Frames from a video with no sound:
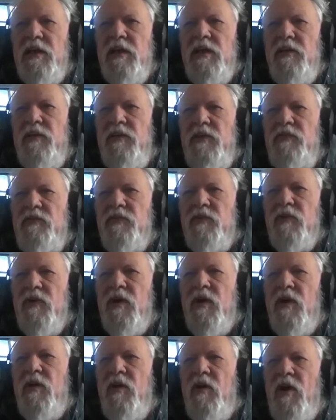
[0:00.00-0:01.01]
these are
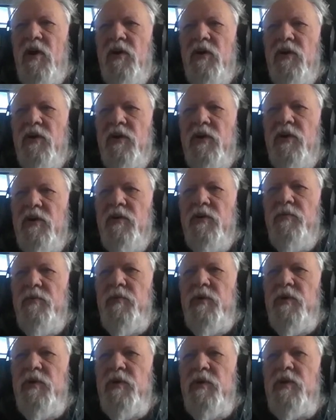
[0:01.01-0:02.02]
all Ardour
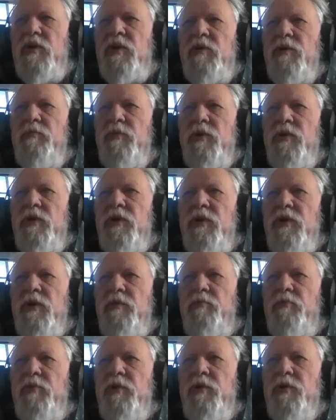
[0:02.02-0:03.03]
community
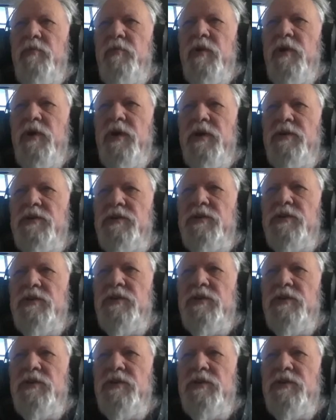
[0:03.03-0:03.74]
pretty much.